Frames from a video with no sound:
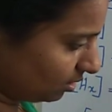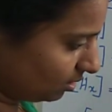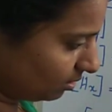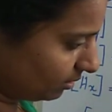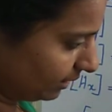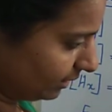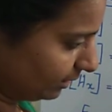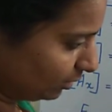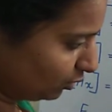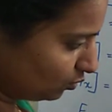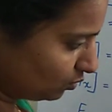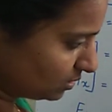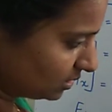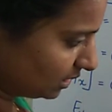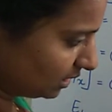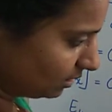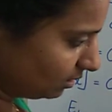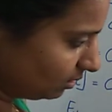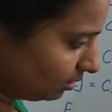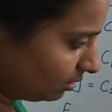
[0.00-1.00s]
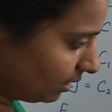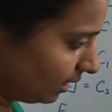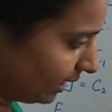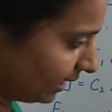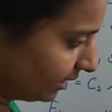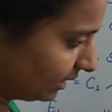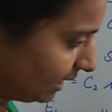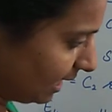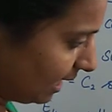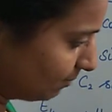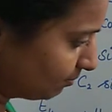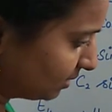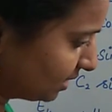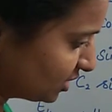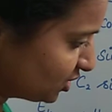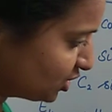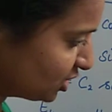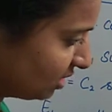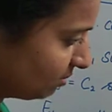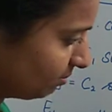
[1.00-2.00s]
reducing at lambda
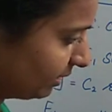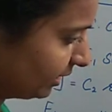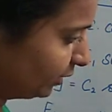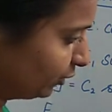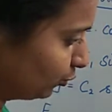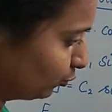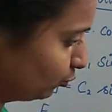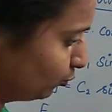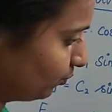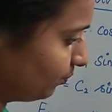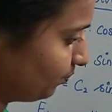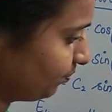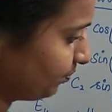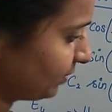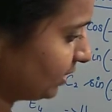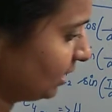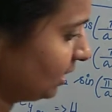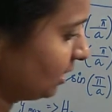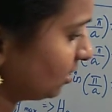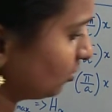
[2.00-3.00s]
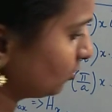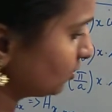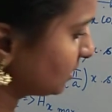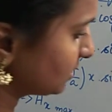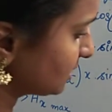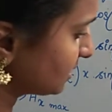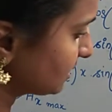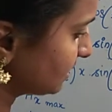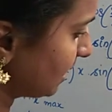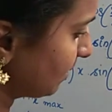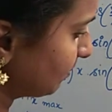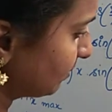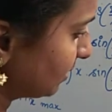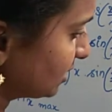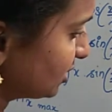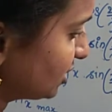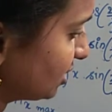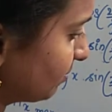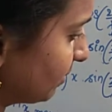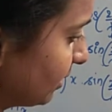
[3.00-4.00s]
g by 2. Now this is lambda
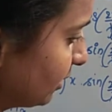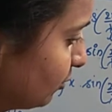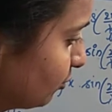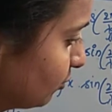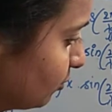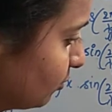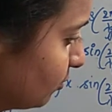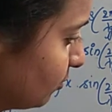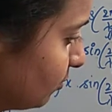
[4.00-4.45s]
g by 2.